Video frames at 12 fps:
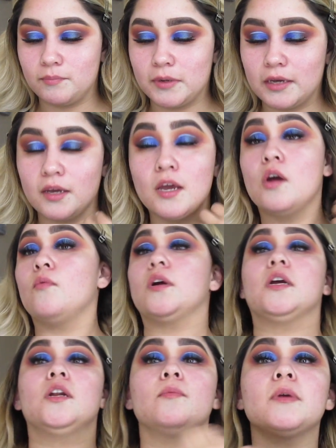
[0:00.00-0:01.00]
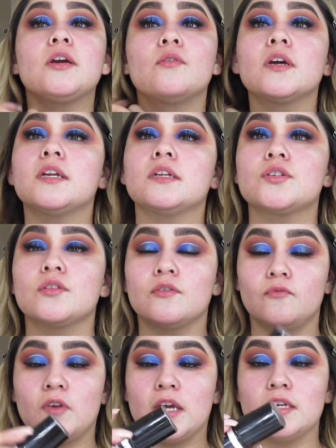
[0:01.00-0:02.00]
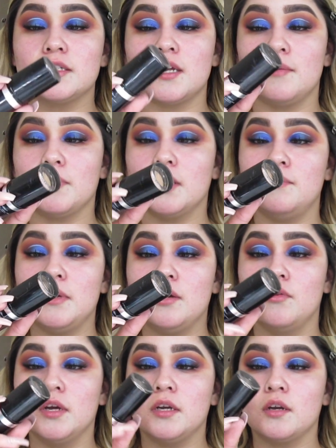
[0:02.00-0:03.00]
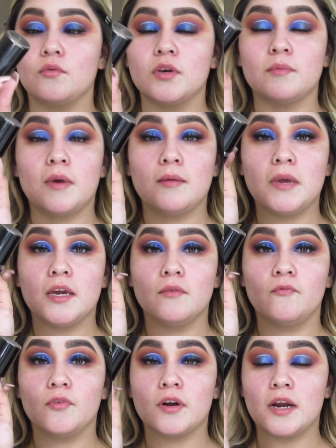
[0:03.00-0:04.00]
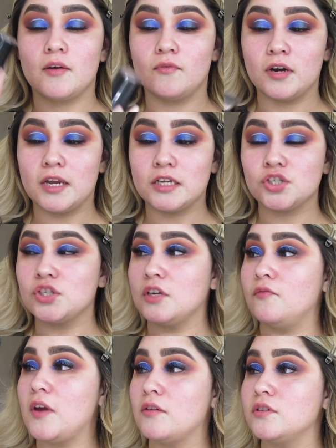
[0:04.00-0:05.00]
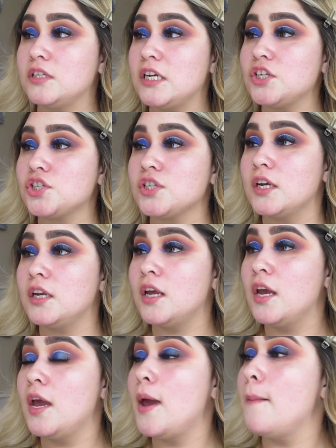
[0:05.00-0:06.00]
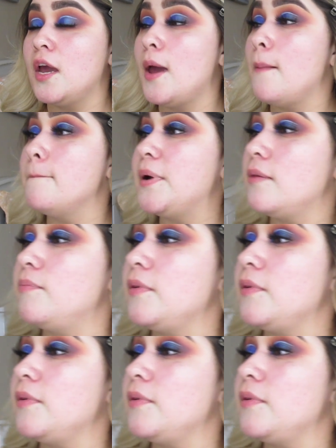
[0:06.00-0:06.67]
But we're going to be going into the face. I'm going to be going in with my Makeup Forever HD foundation. But